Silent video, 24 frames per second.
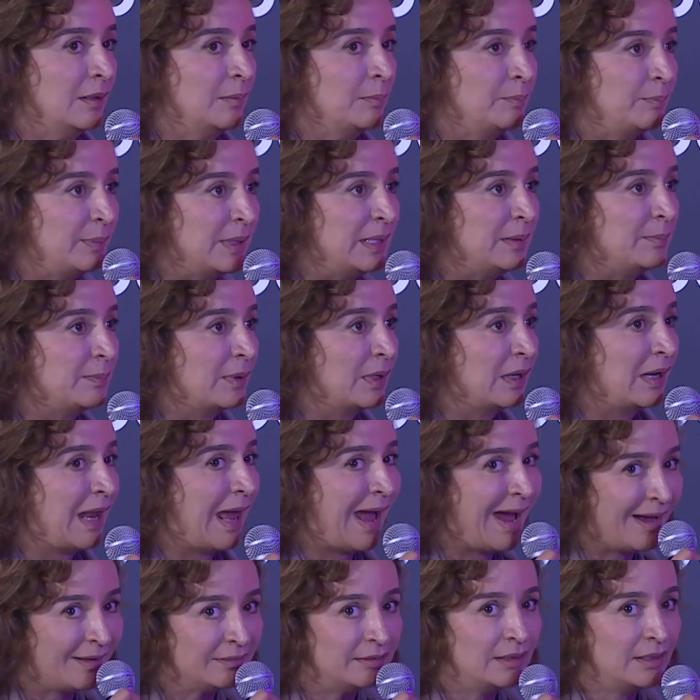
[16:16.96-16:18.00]
people
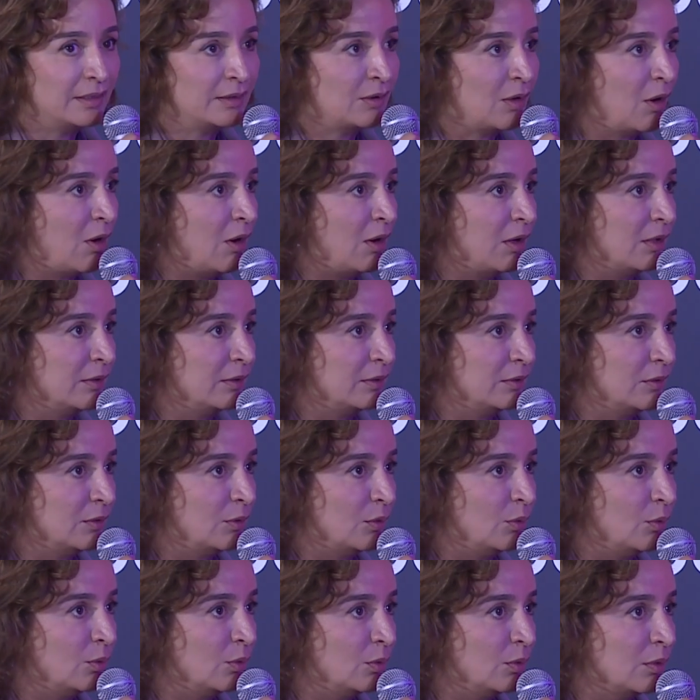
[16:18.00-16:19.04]
adding on
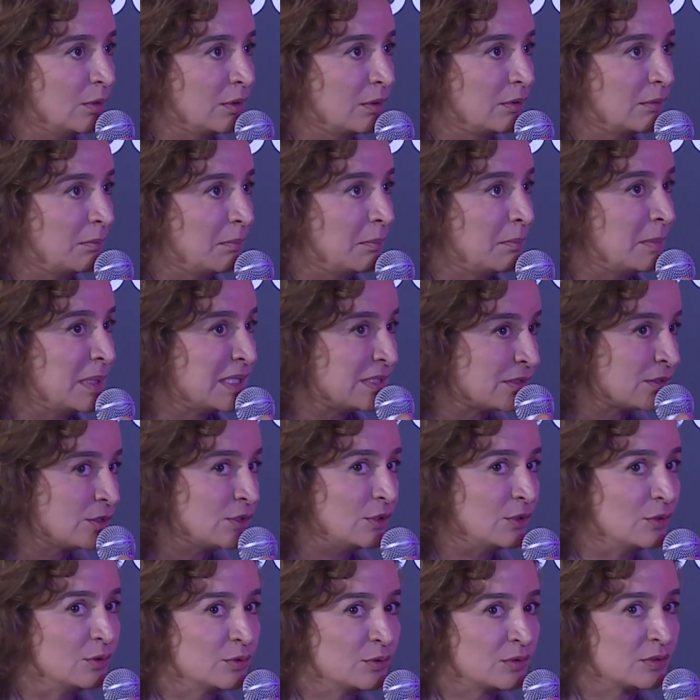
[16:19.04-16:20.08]
or
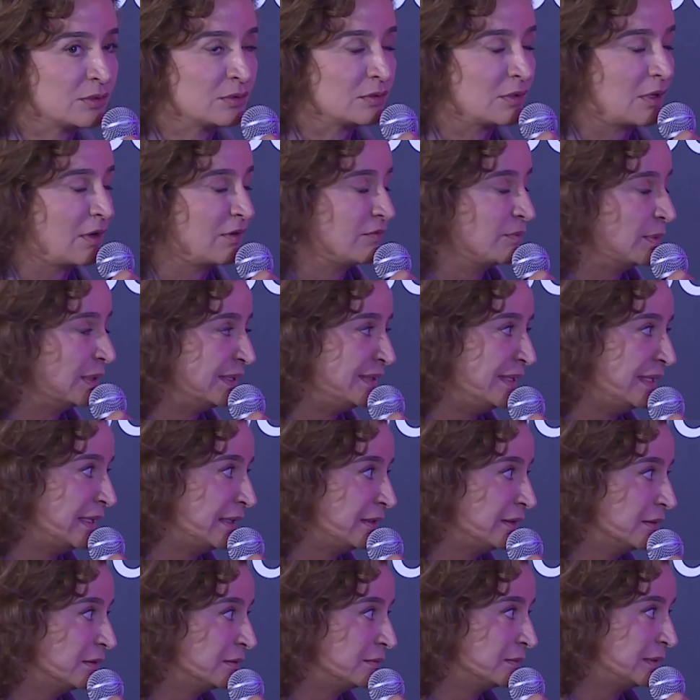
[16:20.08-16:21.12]
misuse of building
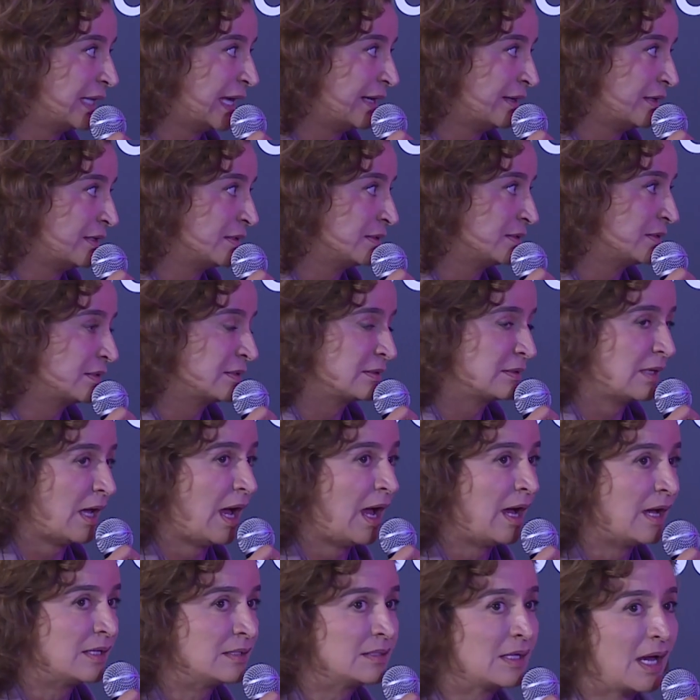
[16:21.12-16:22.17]
tenants
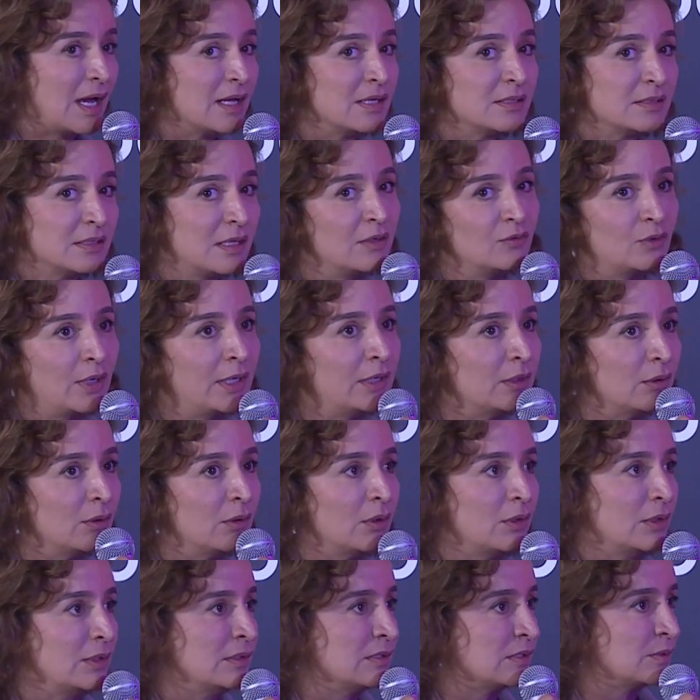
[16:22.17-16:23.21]
as a
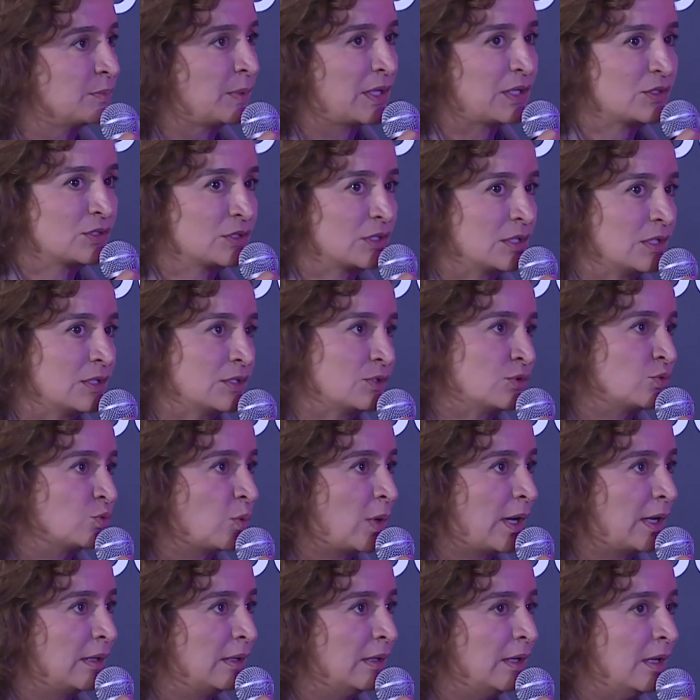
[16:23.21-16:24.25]
regular inspection as
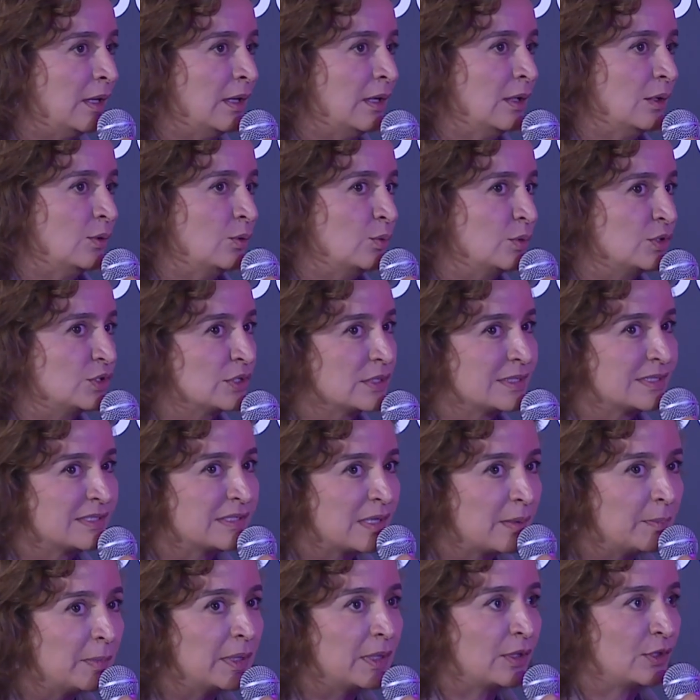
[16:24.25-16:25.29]
well, which is
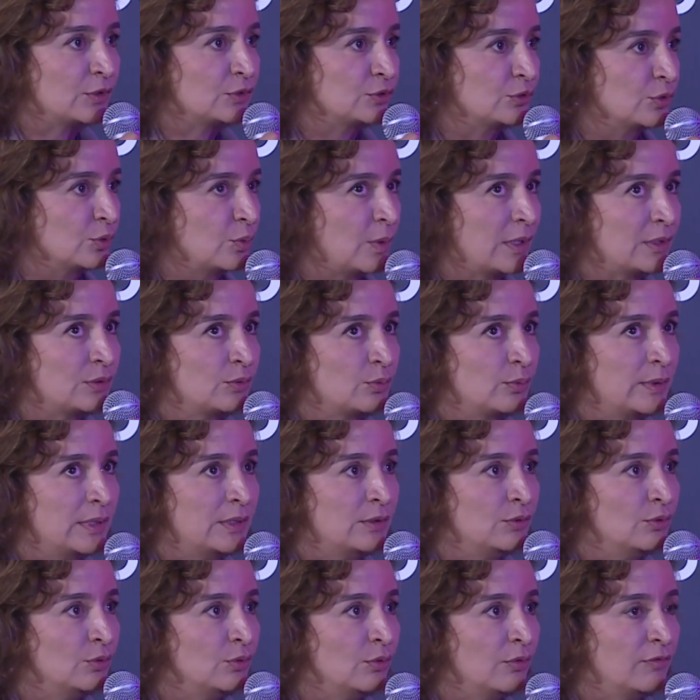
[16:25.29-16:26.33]
similar to what we
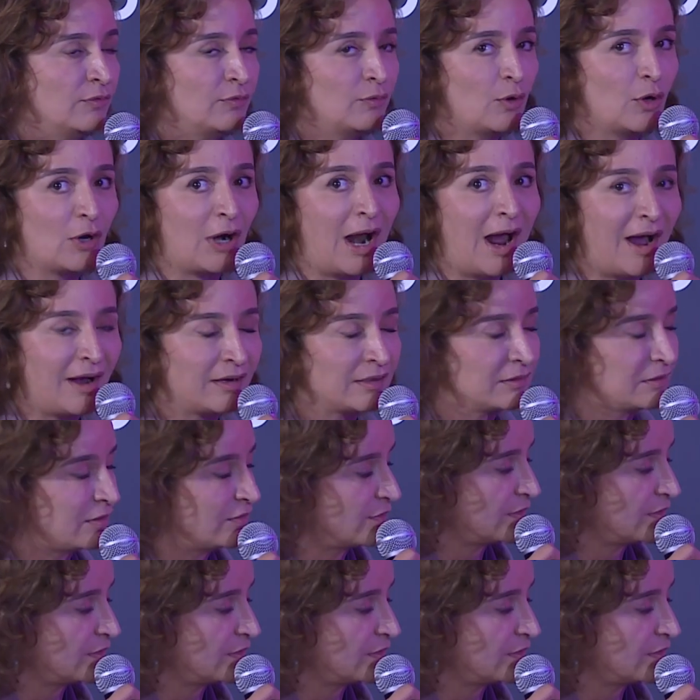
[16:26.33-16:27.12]
do for active